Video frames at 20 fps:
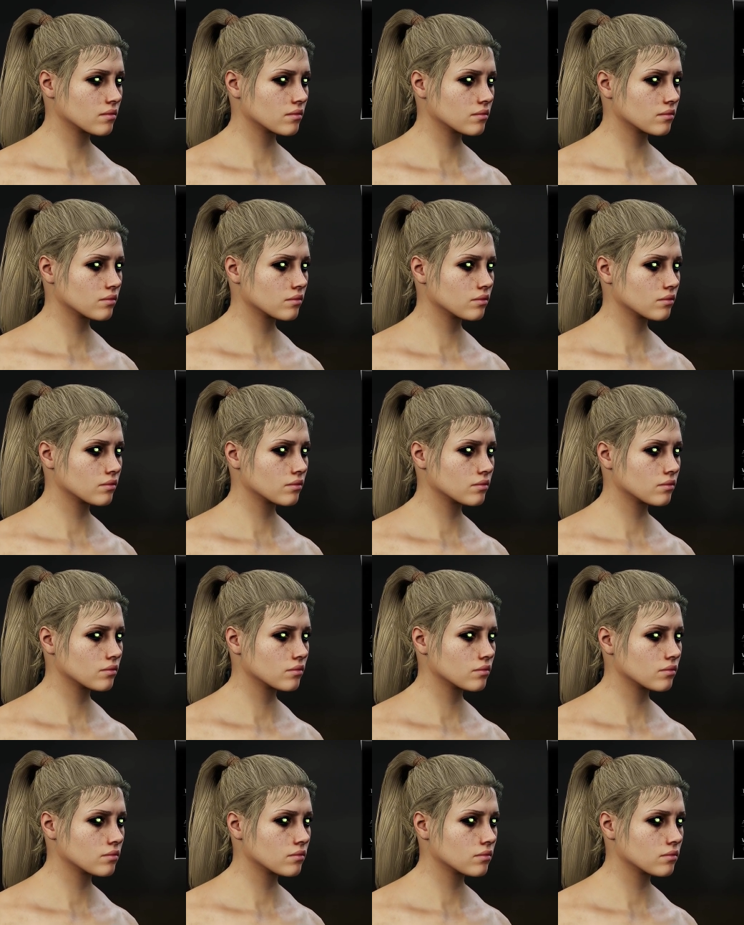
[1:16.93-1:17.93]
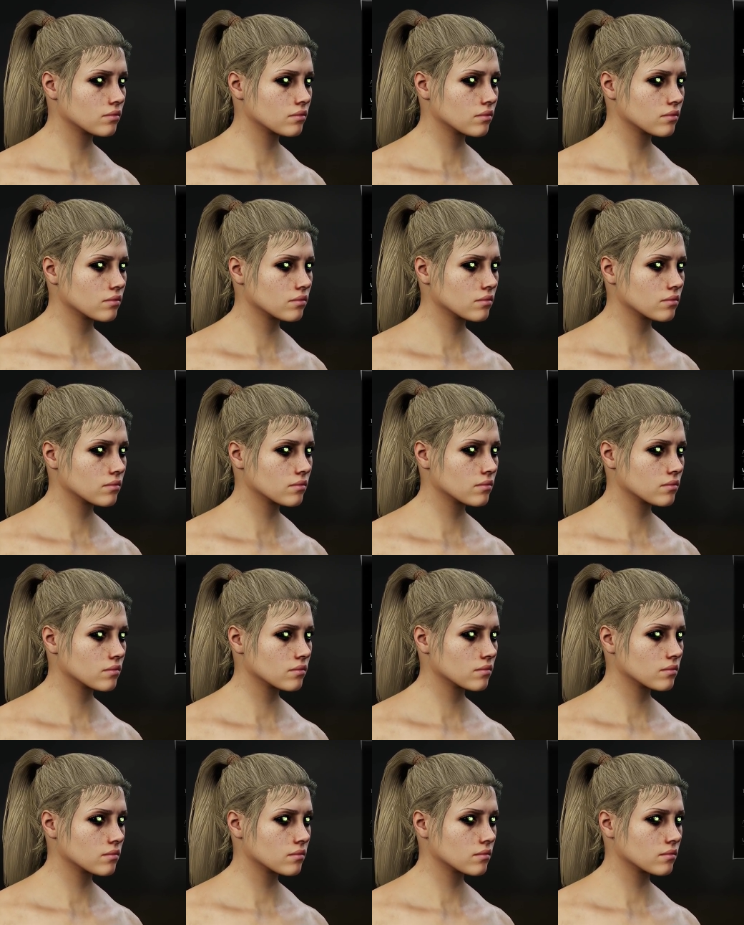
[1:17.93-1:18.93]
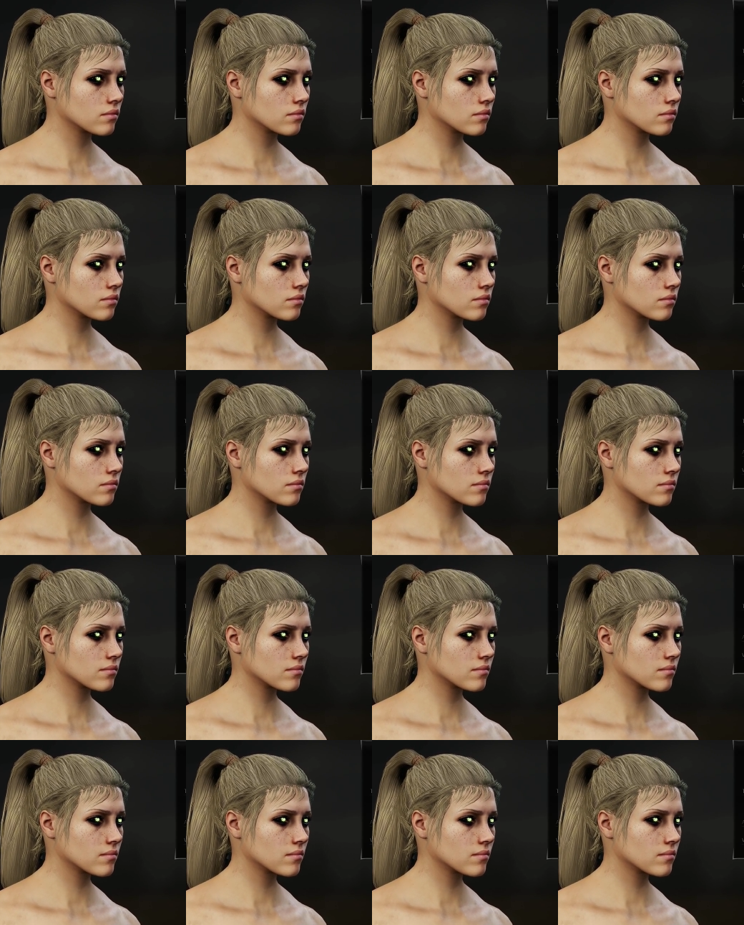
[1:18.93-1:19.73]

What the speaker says: [no speech]